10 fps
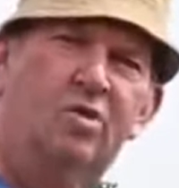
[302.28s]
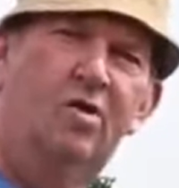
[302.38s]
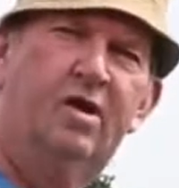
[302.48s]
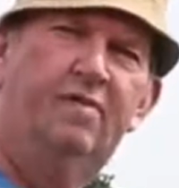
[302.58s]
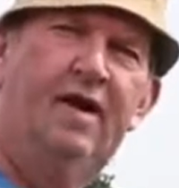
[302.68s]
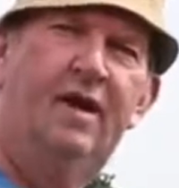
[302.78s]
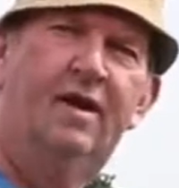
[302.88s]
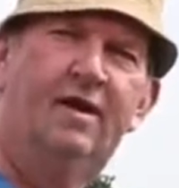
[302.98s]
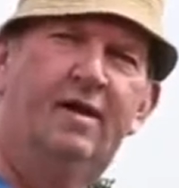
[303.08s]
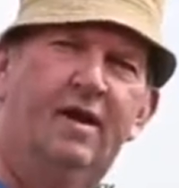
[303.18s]
going to the
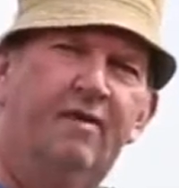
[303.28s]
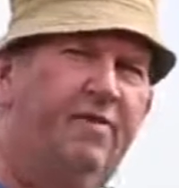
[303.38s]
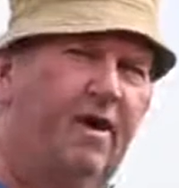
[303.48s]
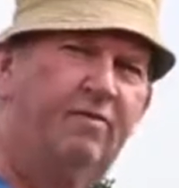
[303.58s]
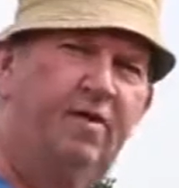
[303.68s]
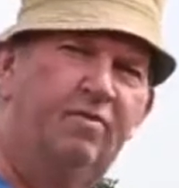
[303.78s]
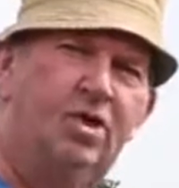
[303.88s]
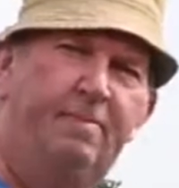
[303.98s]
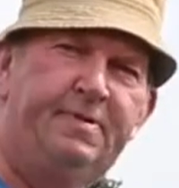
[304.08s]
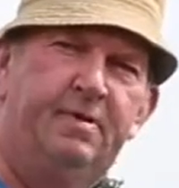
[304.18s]
field. I had 45
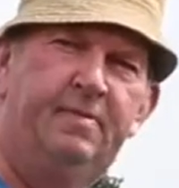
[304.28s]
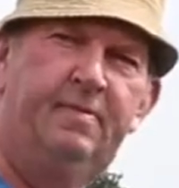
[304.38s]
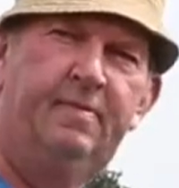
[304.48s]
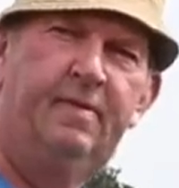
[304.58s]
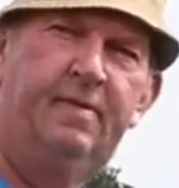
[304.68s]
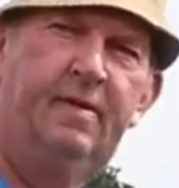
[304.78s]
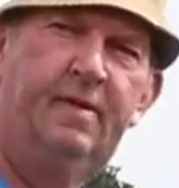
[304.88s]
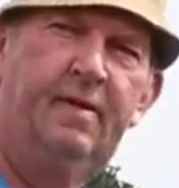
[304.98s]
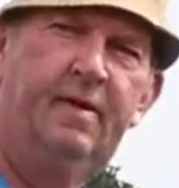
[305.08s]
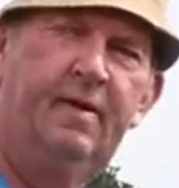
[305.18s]
chaps.
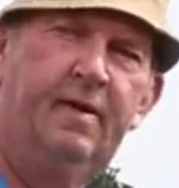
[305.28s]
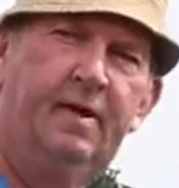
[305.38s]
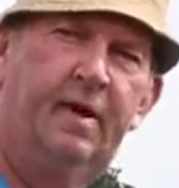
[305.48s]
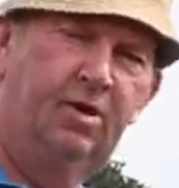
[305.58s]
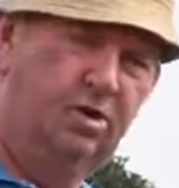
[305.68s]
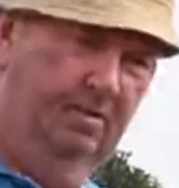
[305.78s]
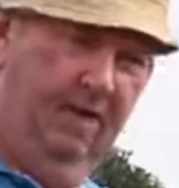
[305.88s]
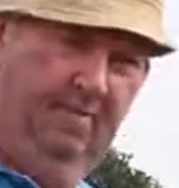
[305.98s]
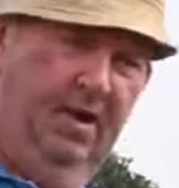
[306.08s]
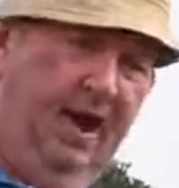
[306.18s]
I used to
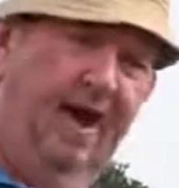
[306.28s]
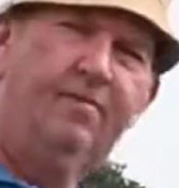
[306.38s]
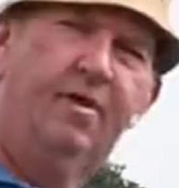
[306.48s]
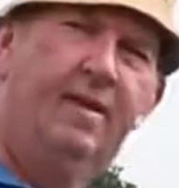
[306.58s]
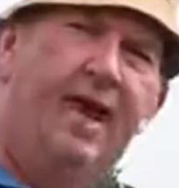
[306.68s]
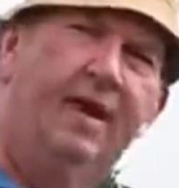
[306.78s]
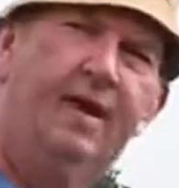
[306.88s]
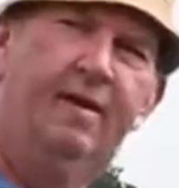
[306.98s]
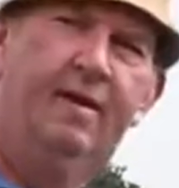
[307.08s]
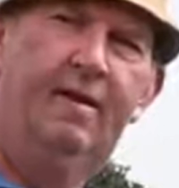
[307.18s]
pay him by the half-ton bag.
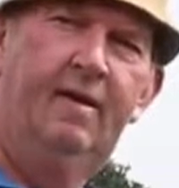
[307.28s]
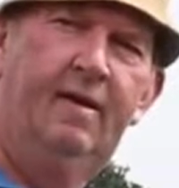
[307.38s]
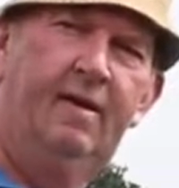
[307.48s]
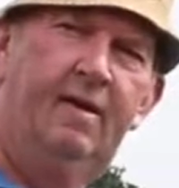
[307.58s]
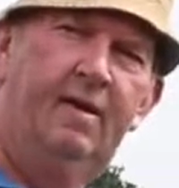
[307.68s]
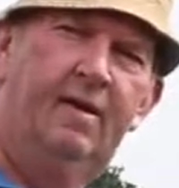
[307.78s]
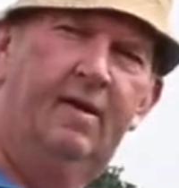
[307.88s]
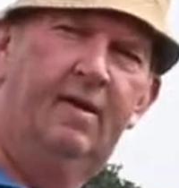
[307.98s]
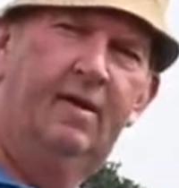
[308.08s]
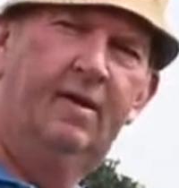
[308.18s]

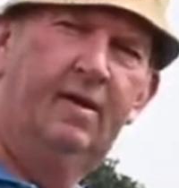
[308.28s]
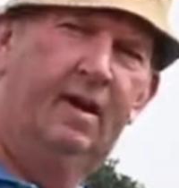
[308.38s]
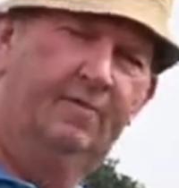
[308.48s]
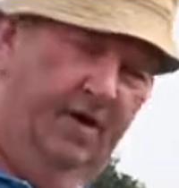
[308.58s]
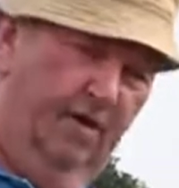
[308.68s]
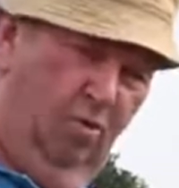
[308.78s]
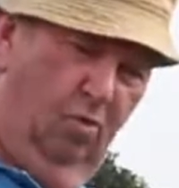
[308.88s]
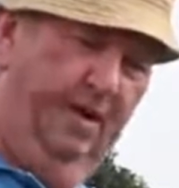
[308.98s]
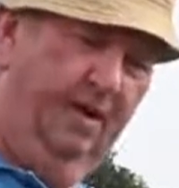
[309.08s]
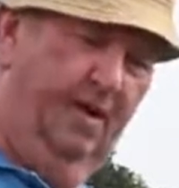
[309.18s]
And every time
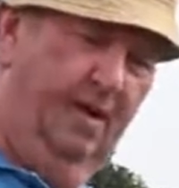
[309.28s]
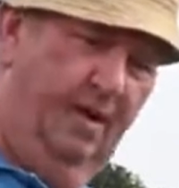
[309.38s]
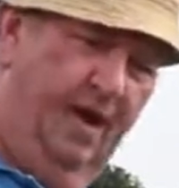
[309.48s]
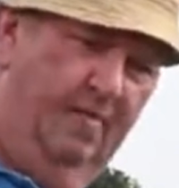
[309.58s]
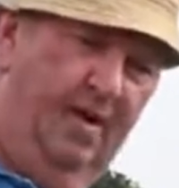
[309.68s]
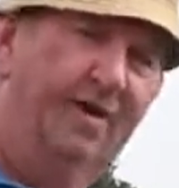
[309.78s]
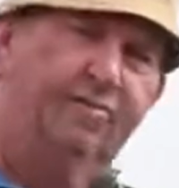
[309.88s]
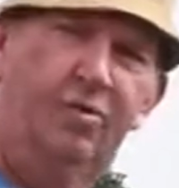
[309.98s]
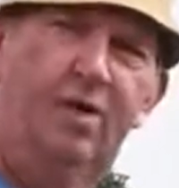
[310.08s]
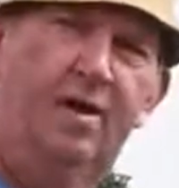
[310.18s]
you had a bag
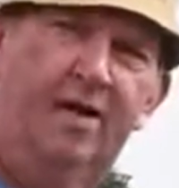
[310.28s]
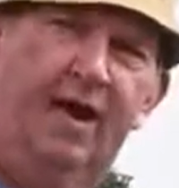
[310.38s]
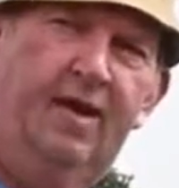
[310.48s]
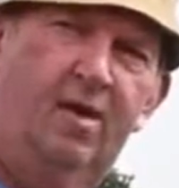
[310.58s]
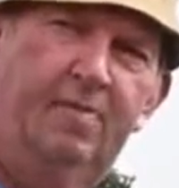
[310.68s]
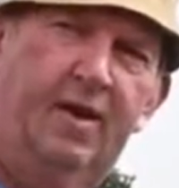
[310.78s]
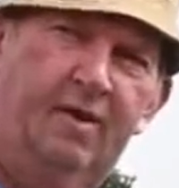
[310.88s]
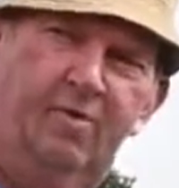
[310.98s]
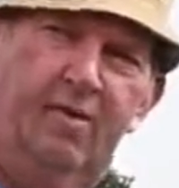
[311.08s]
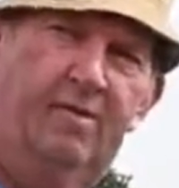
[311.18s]
full, I'd take it up and
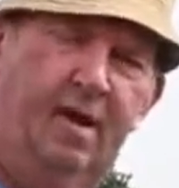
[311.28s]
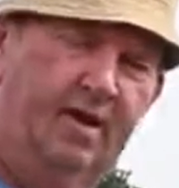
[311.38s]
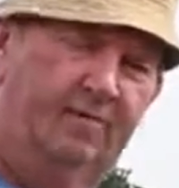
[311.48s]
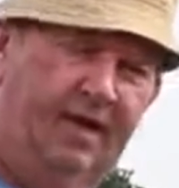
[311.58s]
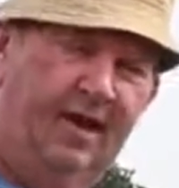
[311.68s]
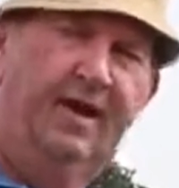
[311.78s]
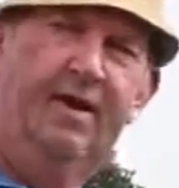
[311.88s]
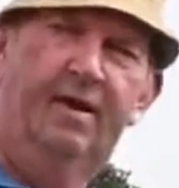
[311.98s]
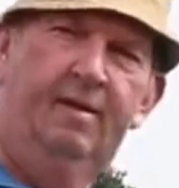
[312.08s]
I'd give you a ticket.